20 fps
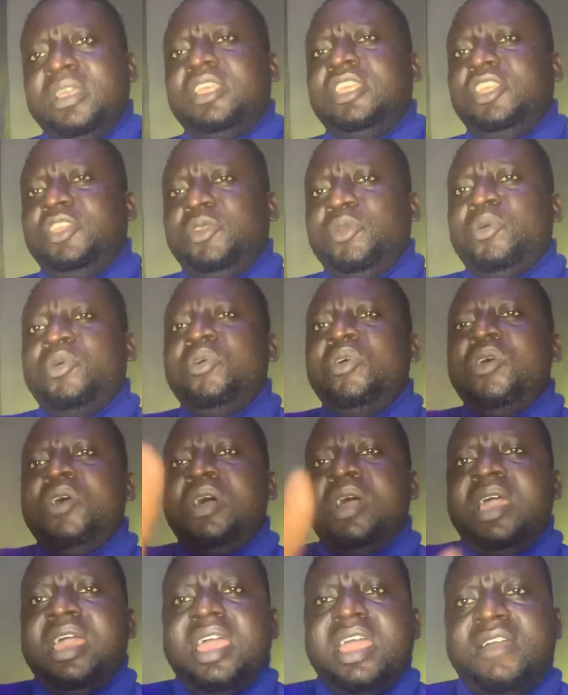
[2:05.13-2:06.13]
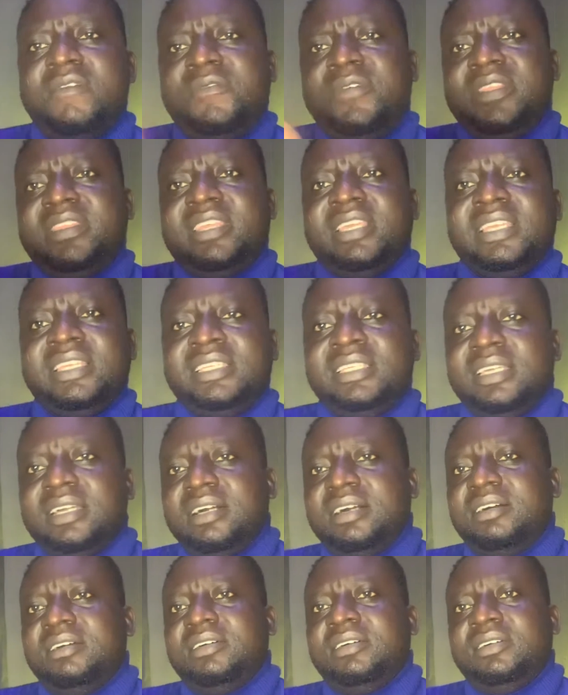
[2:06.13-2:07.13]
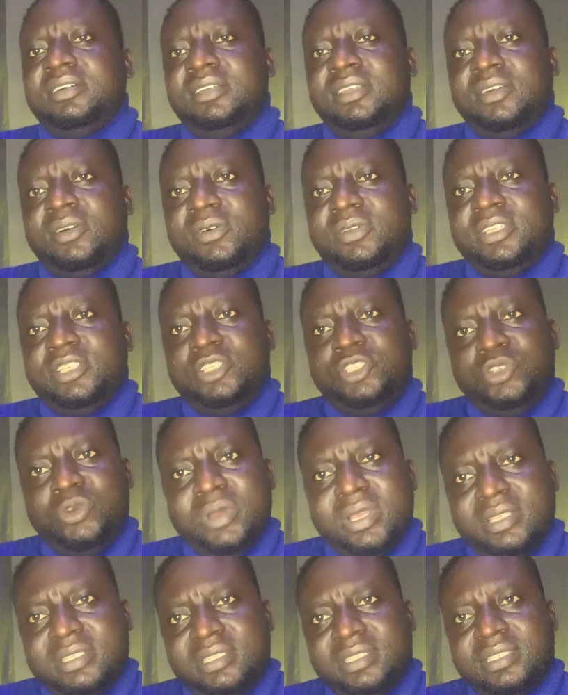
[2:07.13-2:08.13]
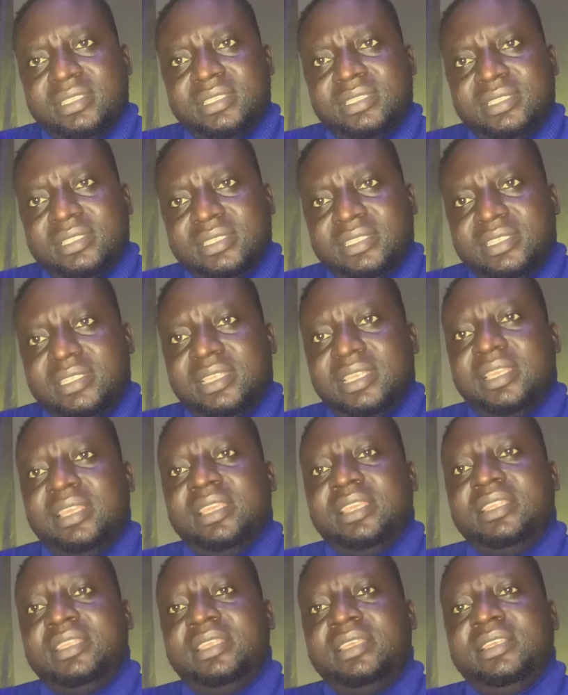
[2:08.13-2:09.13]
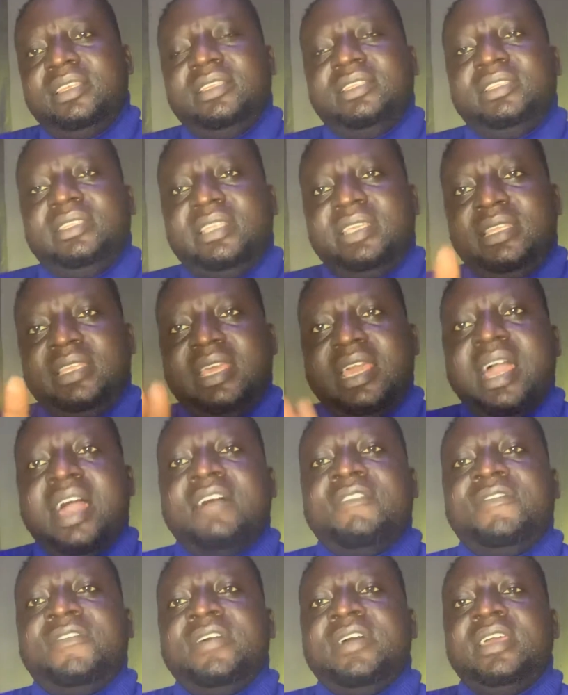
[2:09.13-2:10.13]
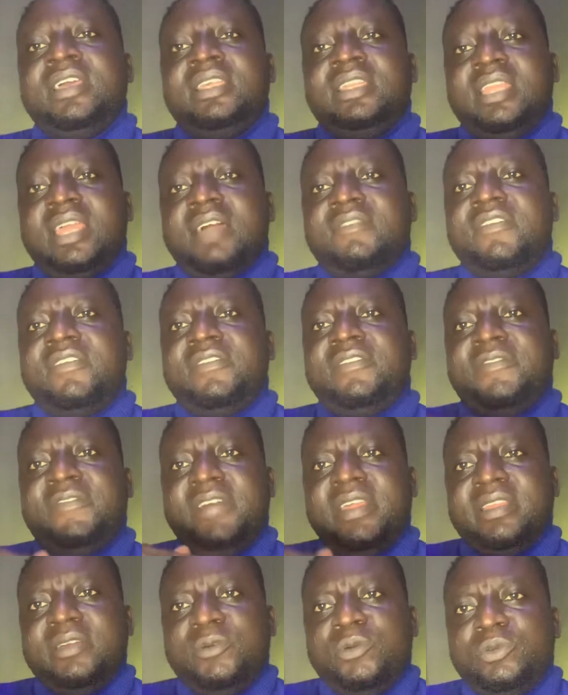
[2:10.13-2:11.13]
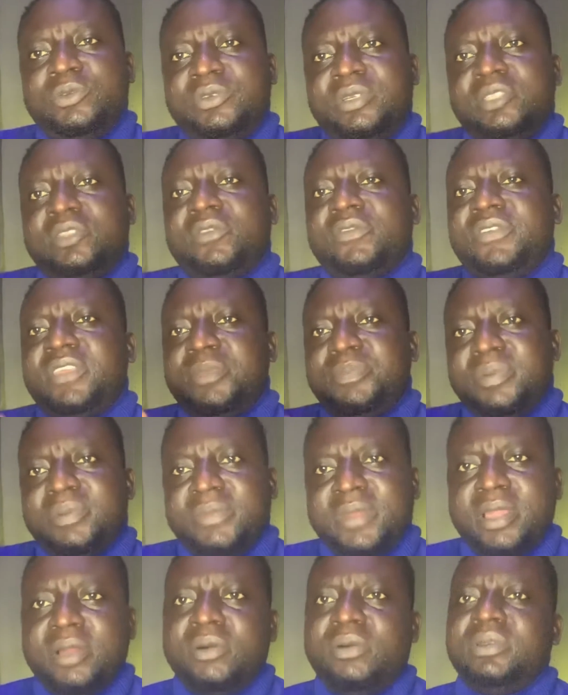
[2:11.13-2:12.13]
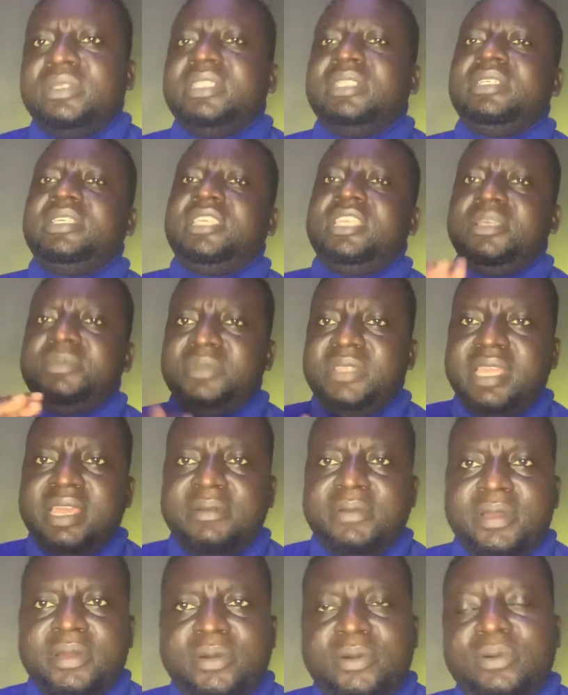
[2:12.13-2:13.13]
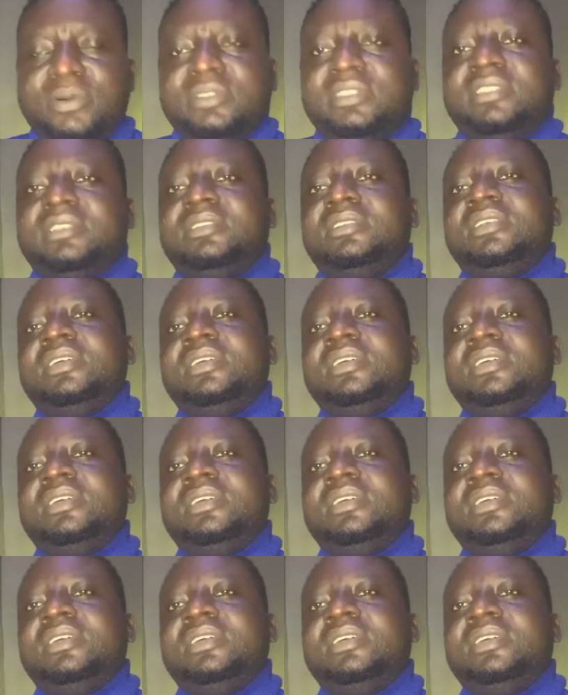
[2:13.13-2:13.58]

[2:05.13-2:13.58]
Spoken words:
You know, everything on the USA, they have a very good rate of keeping record. They keep their records.